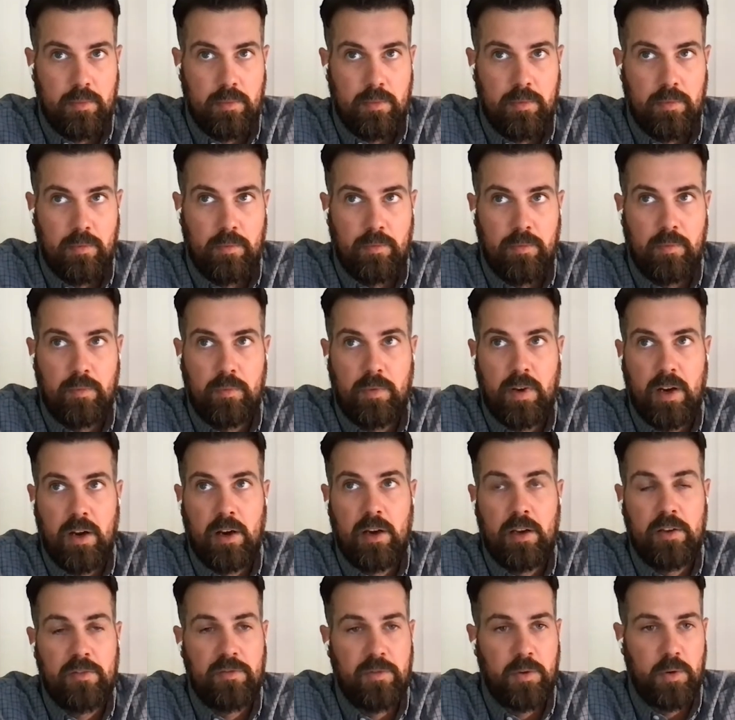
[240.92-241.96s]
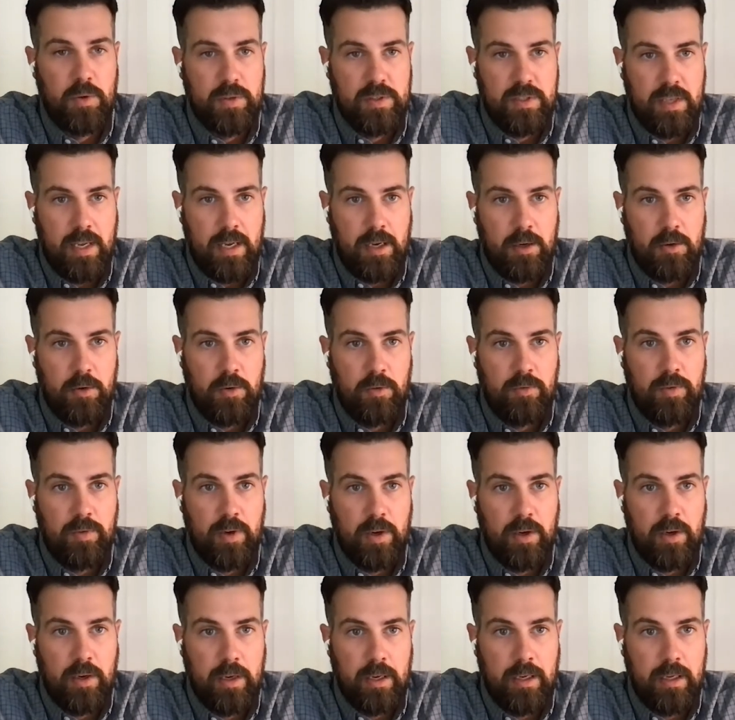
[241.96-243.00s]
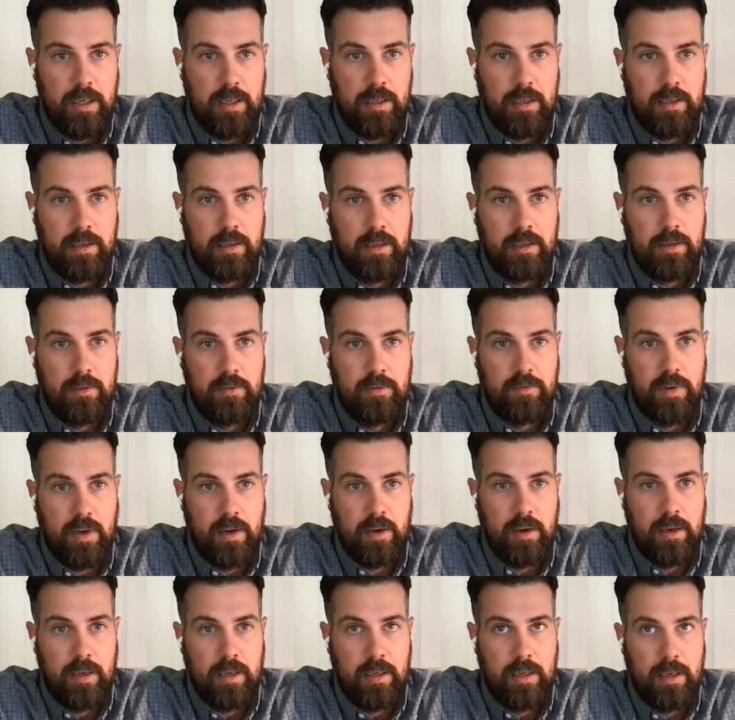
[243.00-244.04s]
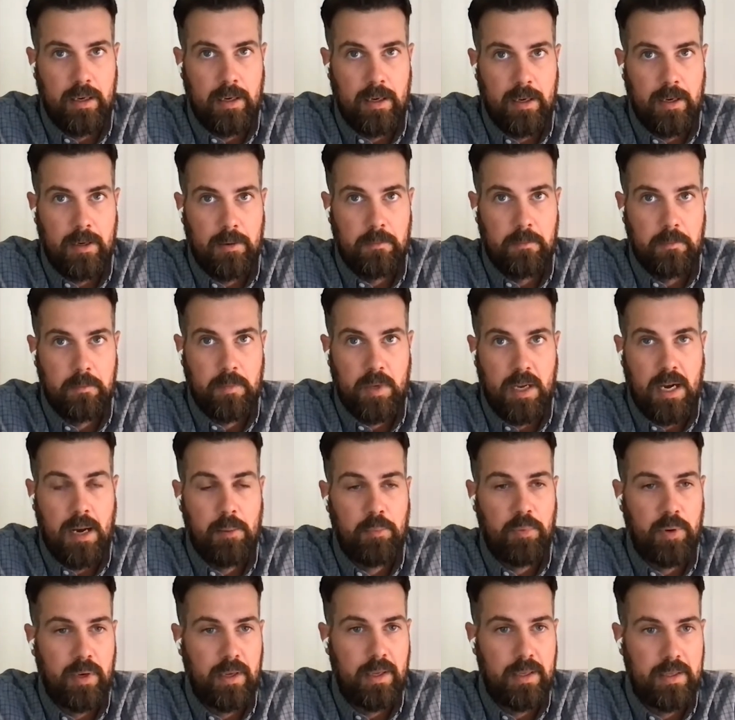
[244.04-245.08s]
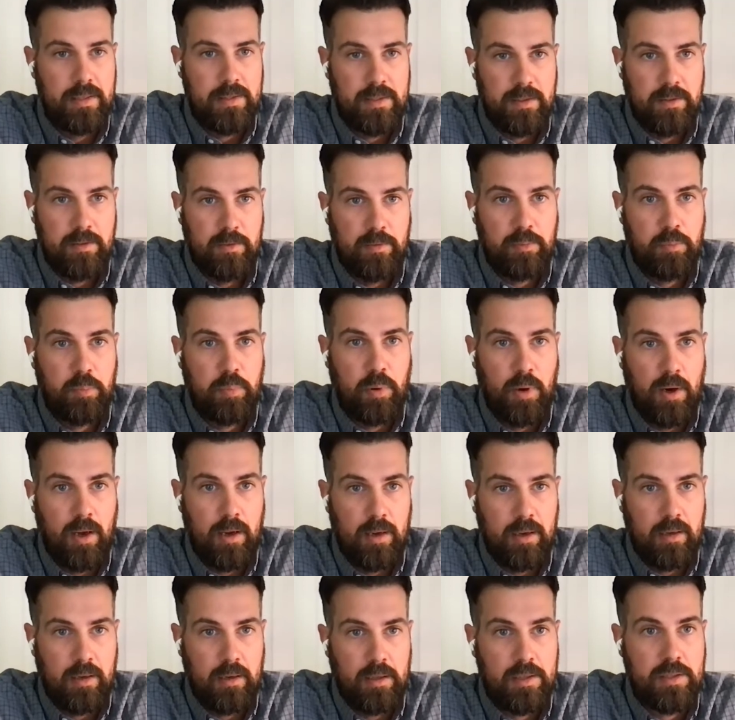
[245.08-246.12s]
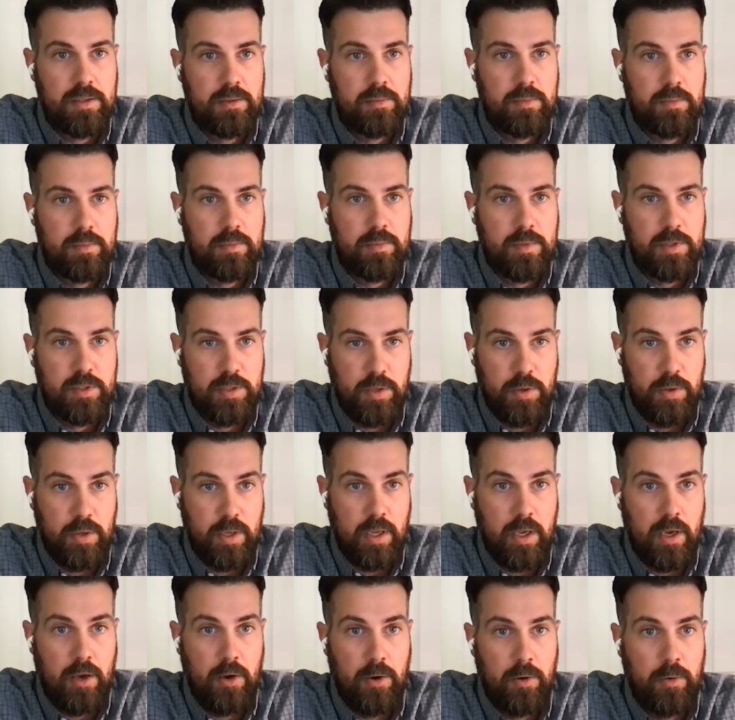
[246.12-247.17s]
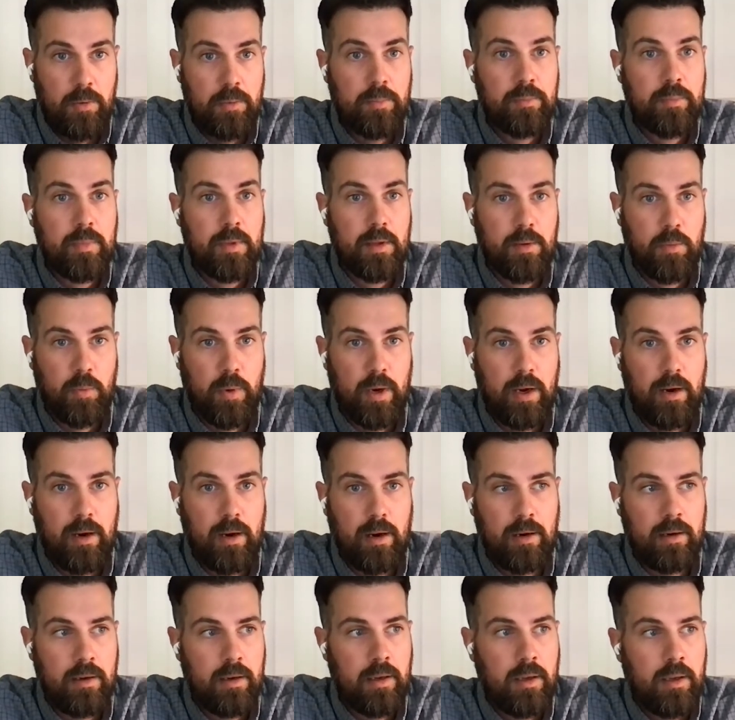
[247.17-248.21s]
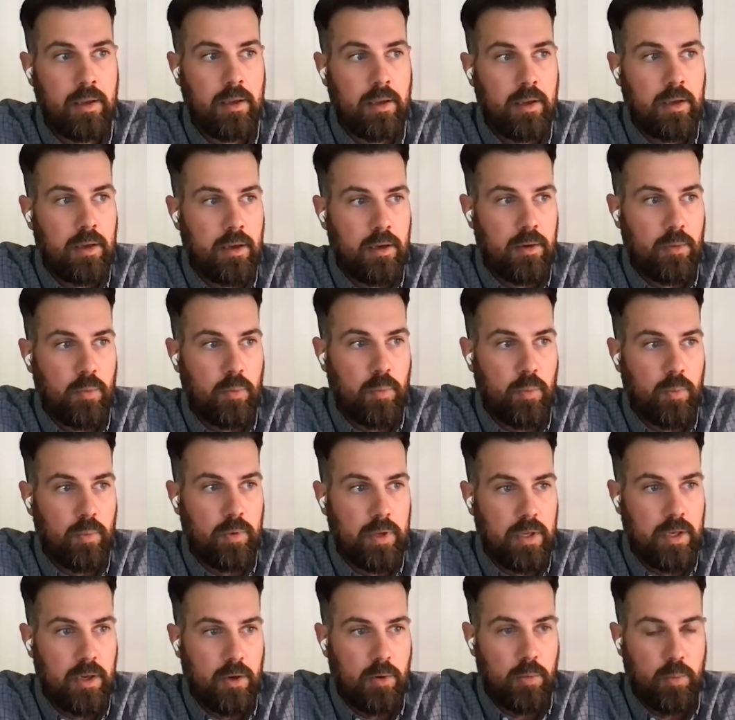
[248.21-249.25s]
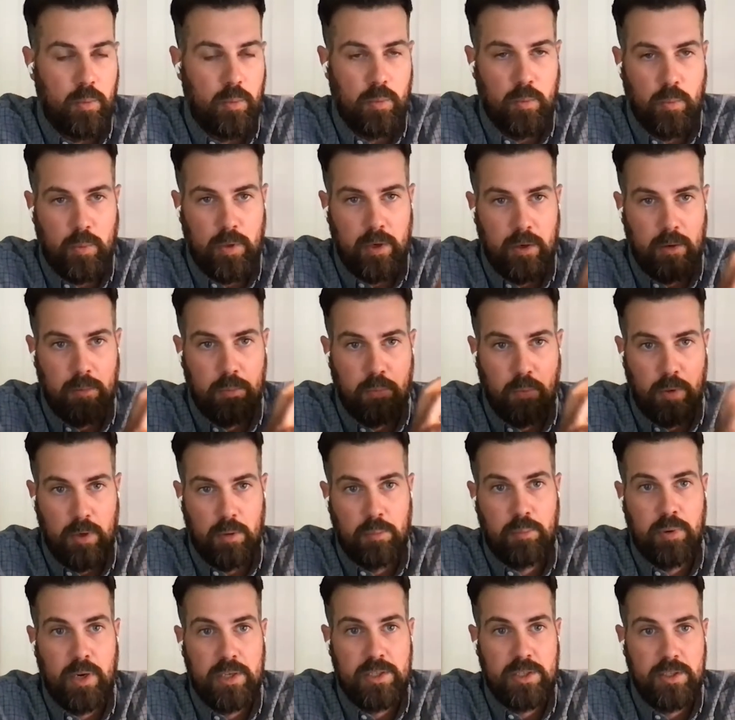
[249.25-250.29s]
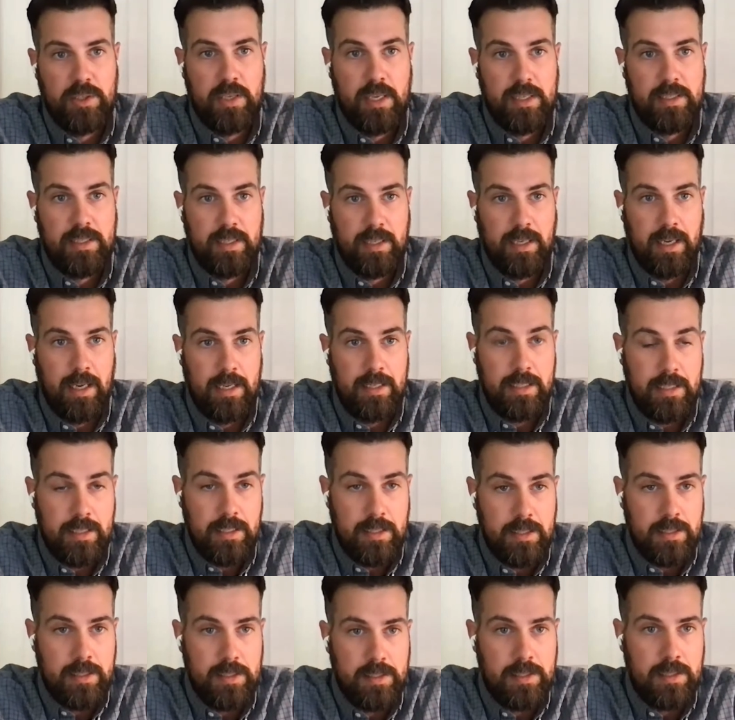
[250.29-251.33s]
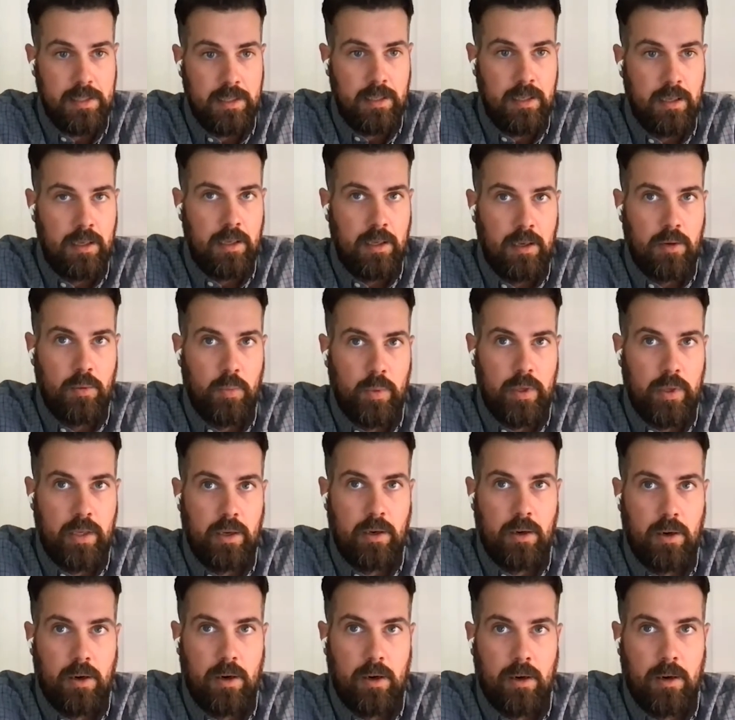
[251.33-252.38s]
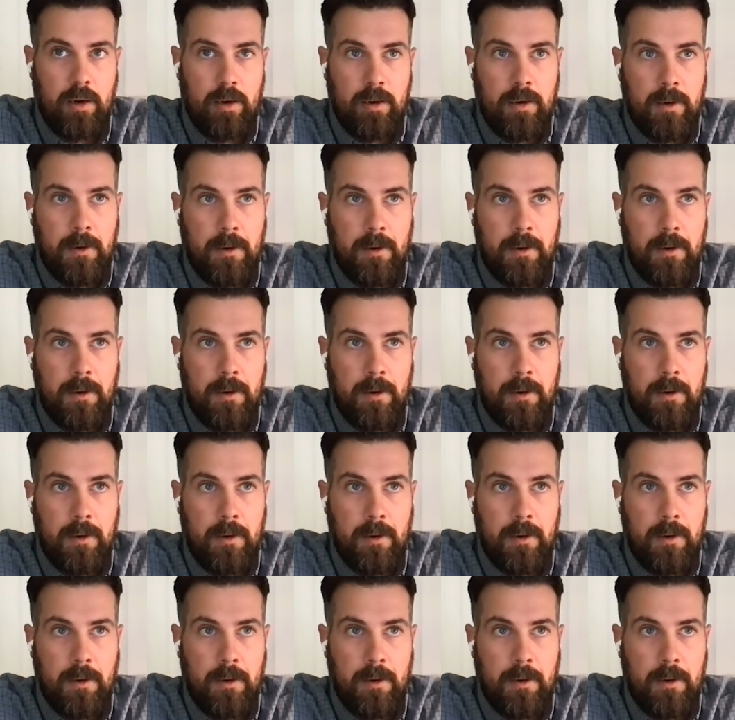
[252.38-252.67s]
very full cycle, very, very comprehensive product studio where, we are pressure testing ideas. We are